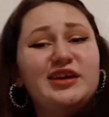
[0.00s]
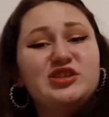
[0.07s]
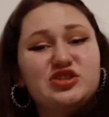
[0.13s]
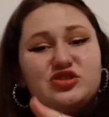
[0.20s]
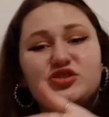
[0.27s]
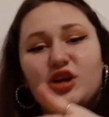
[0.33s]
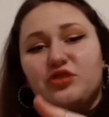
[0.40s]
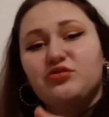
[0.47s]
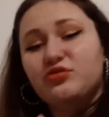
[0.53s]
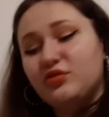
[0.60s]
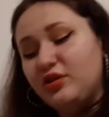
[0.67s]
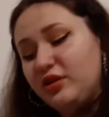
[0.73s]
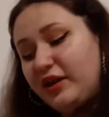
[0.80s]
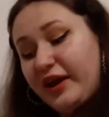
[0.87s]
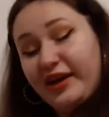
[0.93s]
in
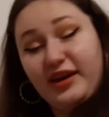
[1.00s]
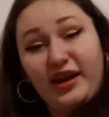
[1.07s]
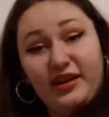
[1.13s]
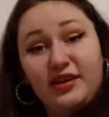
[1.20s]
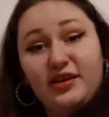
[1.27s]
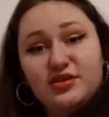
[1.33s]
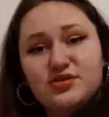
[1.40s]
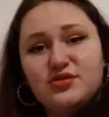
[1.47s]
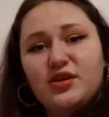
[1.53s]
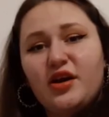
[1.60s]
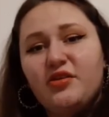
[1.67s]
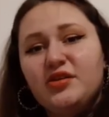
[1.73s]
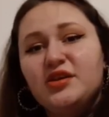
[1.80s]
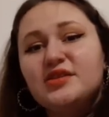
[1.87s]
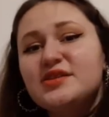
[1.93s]
general, like getting into
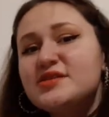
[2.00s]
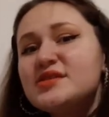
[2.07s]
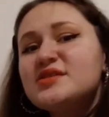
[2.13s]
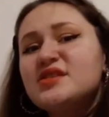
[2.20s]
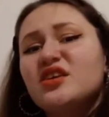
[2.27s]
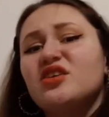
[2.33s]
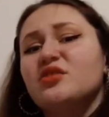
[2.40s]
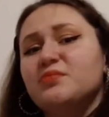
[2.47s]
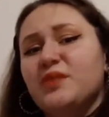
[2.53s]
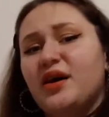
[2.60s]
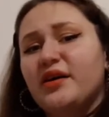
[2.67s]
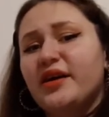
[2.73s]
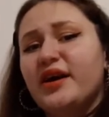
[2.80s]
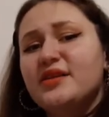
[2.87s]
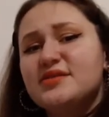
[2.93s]
yaoi, this is a good
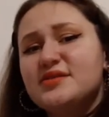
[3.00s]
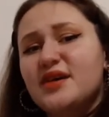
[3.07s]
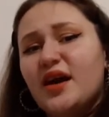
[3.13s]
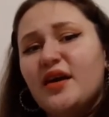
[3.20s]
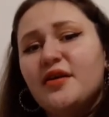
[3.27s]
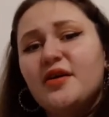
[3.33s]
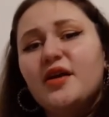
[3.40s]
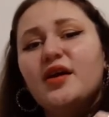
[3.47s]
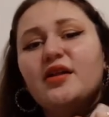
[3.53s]
manga, I'd say.